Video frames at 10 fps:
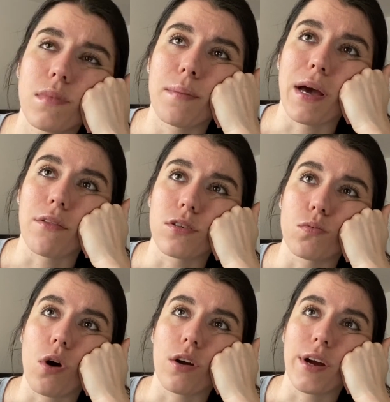my mouth is
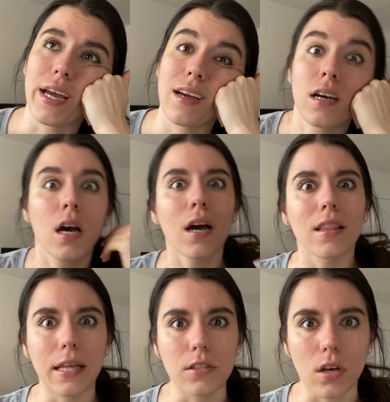watering.
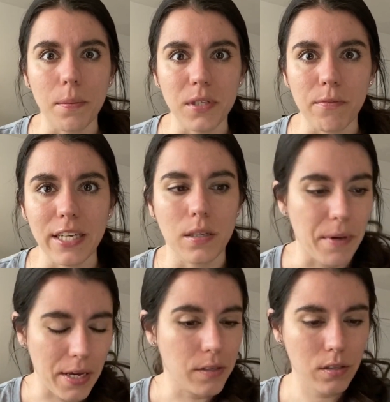Let's look up some
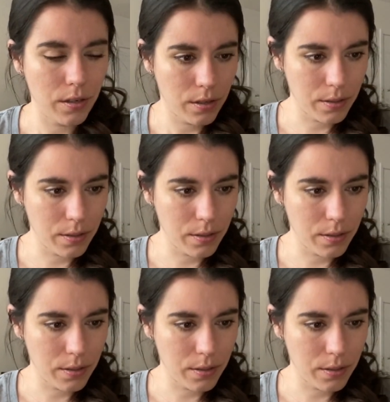recipes.